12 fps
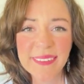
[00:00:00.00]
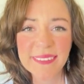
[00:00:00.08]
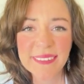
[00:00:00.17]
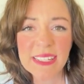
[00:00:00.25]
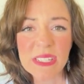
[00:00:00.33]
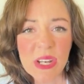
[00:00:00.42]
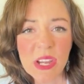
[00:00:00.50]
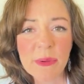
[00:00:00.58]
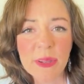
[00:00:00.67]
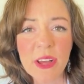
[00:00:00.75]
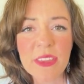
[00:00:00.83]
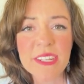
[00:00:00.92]
Let's talk
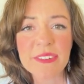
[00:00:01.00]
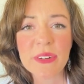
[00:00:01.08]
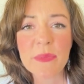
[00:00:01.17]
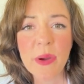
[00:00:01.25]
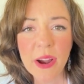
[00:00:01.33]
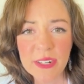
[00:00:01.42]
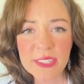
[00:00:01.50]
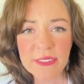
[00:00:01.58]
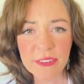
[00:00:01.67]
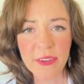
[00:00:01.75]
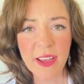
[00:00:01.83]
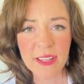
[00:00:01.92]
about all the different parts of
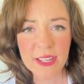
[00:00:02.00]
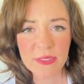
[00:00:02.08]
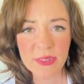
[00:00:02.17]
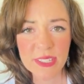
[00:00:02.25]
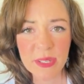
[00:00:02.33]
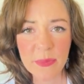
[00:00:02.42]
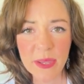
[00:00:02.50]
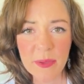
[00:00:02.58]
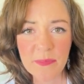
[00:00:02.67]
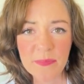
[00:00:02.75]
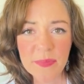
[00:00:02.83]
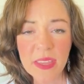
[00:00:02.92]
a fat loss
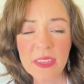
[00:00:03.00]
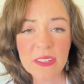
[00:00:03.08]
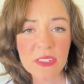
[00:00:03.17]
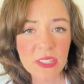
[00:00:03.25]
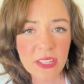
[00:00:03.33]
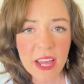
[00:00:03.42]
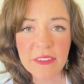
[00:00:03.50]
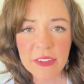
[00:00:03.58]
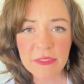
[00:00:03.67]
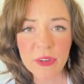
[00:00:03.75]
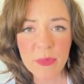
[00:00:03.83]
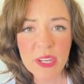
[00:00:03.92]
recipe. There's a lot of
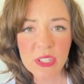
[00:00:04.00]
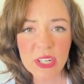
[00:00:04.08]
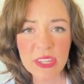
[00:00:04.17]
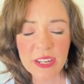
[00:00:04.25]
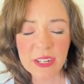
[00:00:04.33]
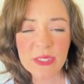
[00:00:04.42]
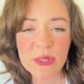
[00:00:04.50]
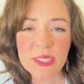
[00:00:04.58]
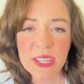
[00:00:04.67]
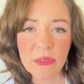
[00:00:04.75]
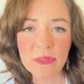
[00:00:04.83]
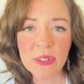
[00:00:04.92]
information in there, so it's
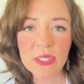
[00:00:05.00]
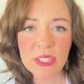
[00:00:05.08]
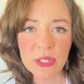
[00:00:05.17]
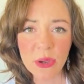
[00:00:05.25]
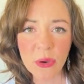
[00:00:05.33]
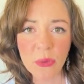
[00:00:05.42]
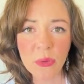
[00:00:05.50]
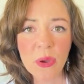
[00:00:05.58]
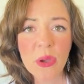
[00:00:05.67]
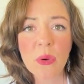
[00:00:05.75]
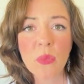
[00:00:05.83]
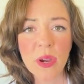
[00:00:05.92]
helpful to know
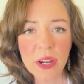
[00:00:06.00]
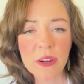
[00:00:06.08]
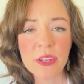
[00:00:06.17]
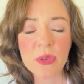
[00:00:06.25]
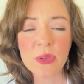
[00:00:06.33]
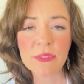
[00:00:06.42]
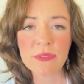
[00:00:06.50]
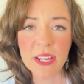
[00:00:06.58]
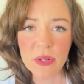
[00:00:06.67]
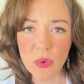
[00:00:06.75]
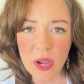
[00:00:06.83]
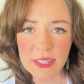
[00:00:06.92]
where you can
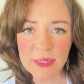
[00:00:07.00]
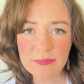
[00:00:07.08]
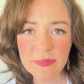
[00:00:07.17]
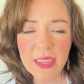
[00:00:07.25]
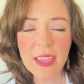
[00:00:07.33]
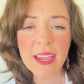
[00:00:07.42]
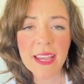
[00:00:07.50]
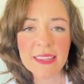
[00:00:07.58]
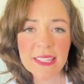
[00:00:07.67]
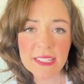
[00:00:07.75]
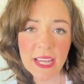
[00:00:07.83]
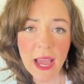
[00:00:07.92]
find what. At
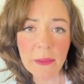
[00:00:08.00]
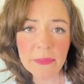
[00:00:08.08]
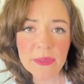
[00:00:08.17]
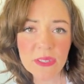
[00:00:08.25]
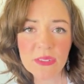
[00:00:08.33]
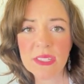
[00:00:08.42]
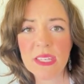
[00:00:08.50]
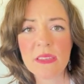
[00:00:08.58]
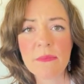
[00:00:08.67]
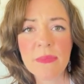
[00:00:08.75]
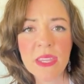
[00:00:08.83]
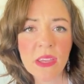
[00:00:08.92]
the top, you'll see the
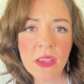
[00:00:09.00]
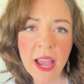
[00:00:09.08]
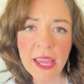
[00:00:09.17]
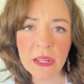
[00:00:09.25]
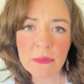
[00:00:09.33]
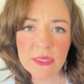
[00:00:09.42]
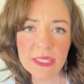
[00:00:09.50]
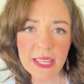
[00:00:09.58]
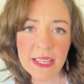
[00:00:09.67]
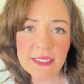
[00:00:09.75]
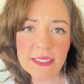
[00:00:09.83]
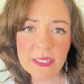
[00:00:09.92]
meal items
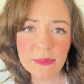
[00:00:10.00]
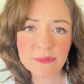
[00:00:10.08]
list,